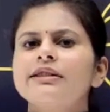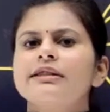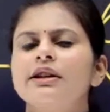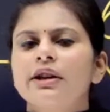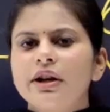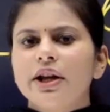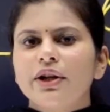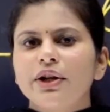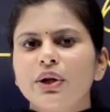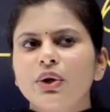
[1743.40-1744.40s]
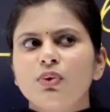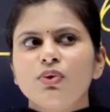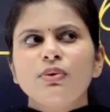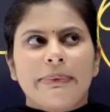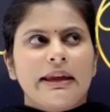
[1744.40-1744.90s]
risk related
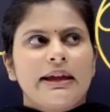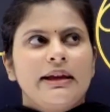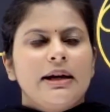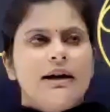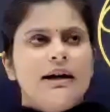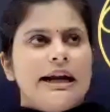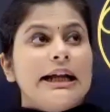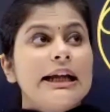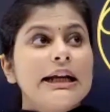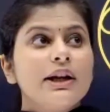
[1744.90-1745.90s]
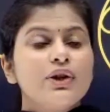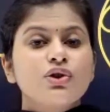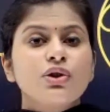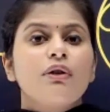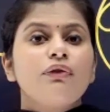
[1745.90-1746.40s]
to
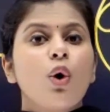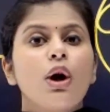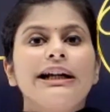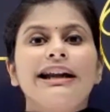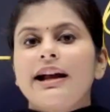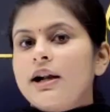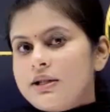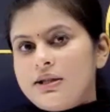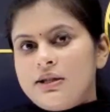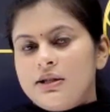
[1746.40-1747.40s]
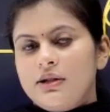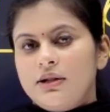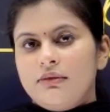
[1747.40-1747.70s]
recognition of contracts,